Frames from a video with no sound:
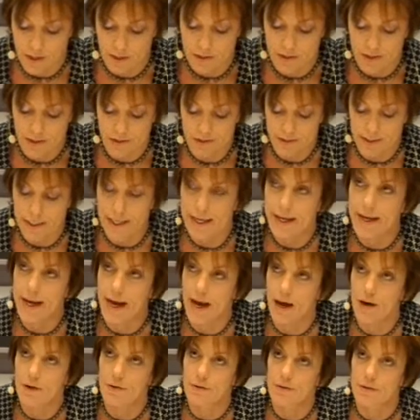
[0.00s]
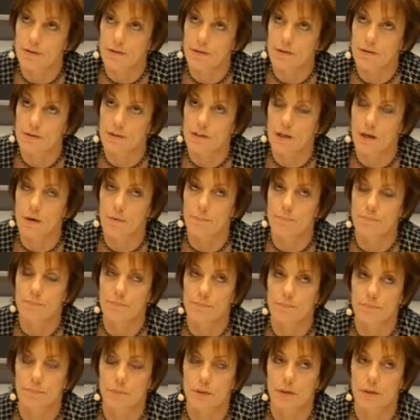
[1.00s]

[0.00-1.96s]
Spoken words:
to lay out some